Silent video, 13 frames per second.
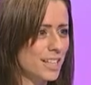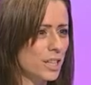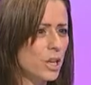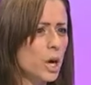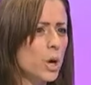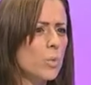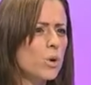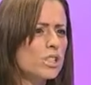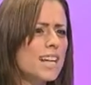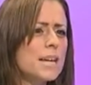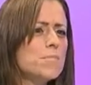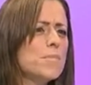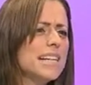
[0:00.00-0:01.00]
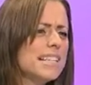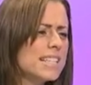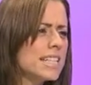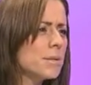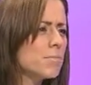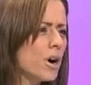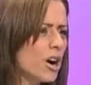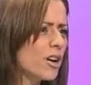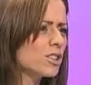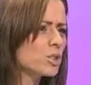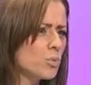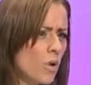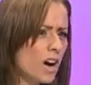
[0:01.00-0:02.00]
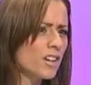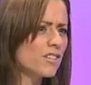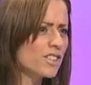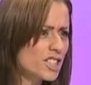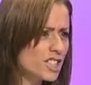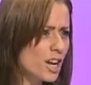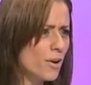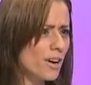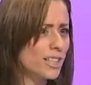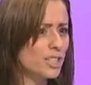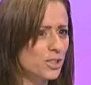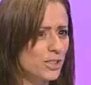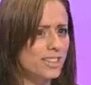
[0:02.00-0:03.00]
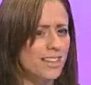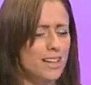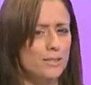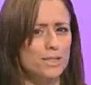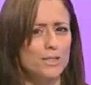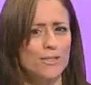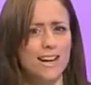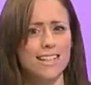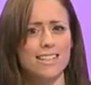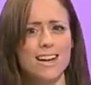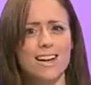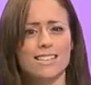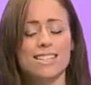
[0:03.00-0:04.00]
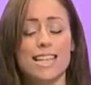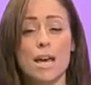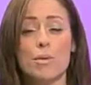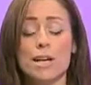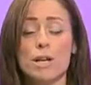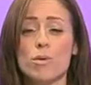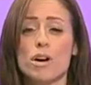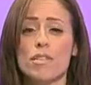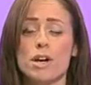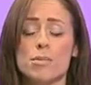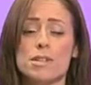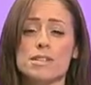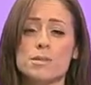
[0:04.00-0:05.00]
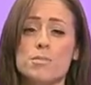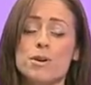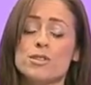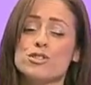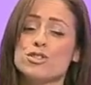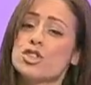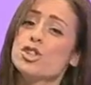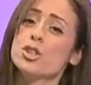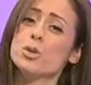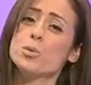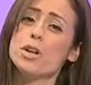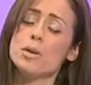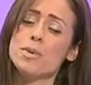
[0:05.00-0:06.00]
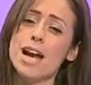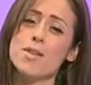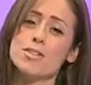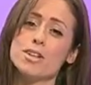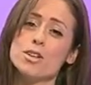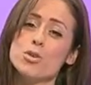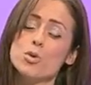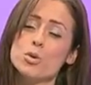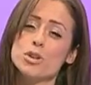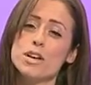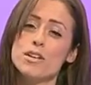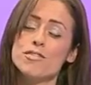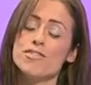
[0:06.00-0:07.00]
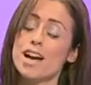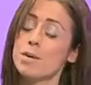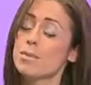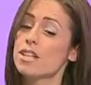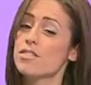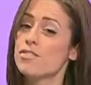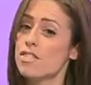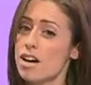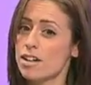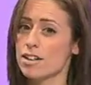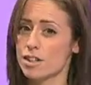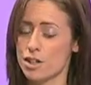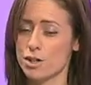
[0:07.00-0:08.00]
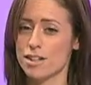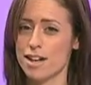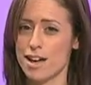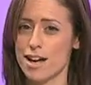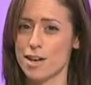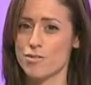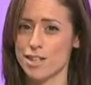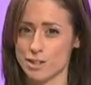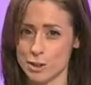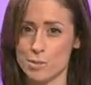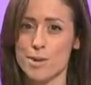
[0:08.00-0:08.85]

thank you. What a meaty part one of the show. I enjoyed that, that was great. Stay where you are though, because in part two, we're going to be having a look at all the family fun you can have in